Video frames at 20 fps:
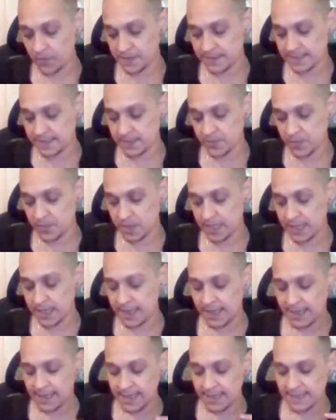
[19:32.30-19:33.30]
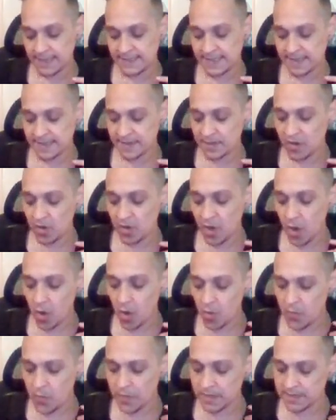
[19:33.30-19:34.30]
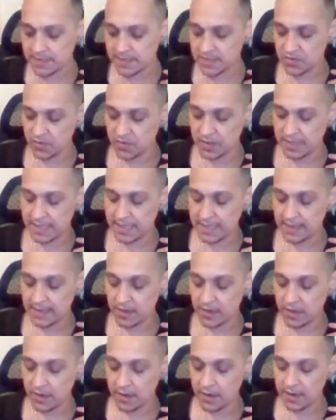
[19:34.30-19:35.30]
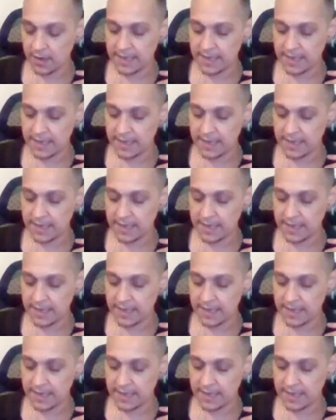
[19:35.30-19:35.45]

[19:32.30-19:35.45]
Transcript: with somebody. It's like they're open to it here.